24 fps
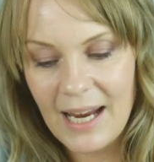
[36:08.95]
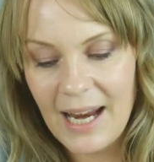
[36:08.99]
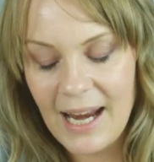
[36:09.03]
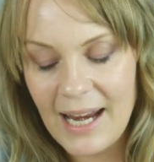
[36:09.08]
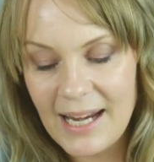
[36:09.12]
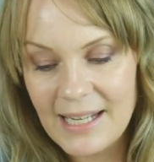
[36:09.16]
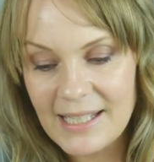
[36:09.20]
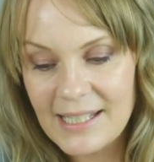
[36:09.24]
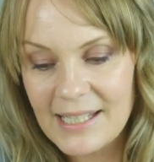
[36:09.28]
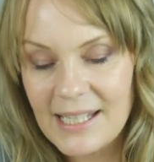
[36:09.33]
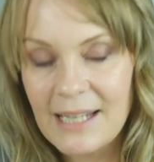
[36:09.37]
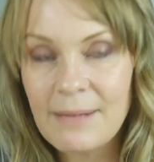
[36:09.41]

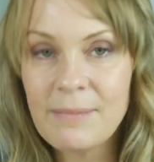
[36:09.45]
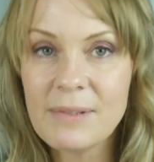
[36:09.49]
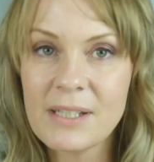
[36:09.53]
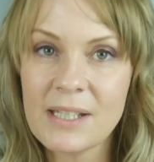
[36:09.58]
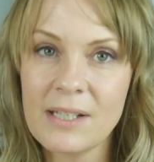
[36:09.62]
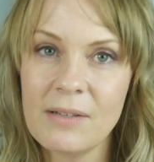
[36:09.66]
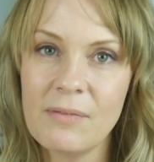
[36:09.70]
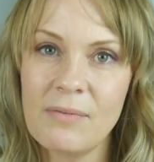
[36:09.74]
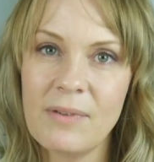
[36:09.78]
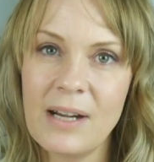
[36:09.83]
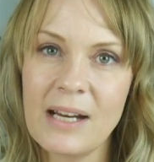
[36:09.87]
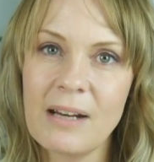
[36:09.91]
it seems
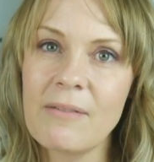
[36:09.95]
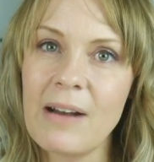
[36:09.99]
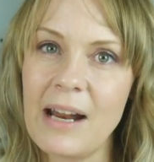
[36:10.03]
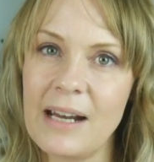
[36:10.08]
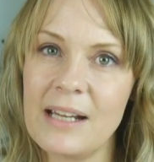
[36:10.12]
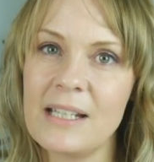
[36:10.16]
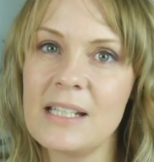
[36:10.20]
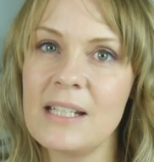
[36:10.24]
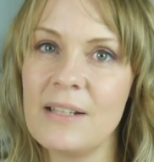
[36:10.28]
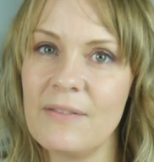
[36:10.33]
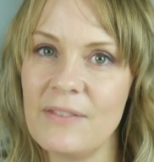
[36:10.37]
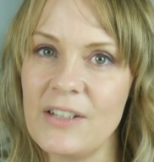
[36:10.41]
to ring
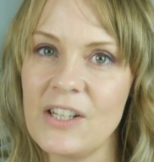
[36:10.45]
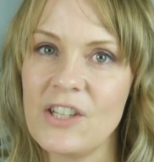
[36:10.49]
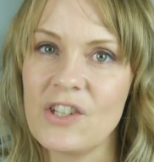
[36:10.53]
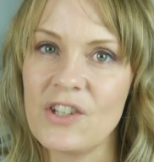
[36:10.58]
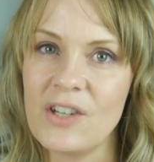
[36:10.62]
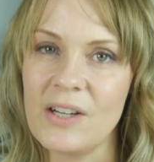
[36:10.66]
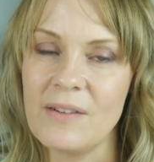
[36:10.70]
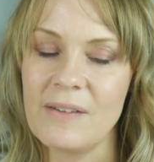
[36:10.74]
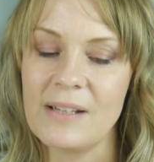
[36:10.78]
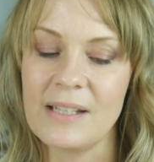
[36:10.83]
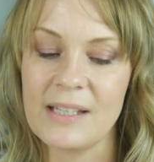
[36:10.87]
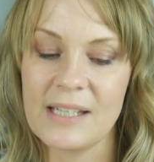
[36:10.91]
relatively
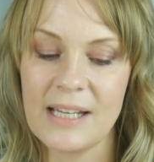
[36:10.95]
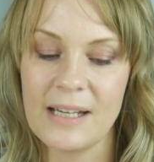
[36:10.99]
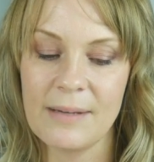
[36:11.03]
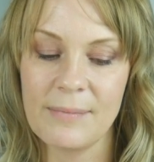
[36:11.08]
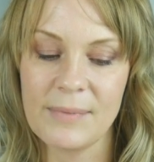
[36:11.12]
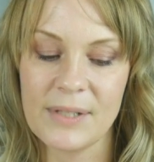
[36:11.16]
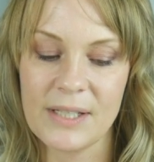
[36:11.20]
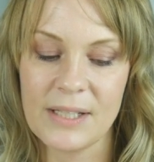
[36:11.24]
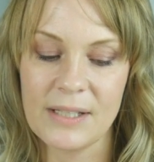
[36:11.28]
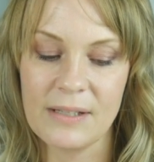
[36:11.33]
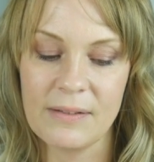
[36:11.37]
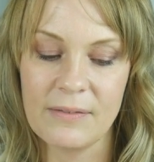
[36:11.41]
true in
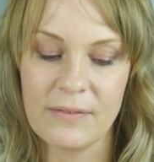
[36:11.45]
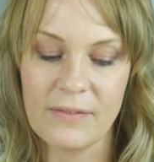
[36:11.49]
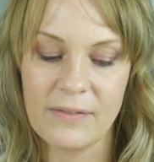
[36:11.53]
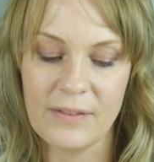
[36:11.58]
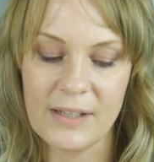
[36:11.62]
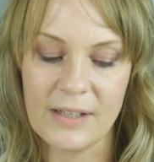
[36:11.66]
terms of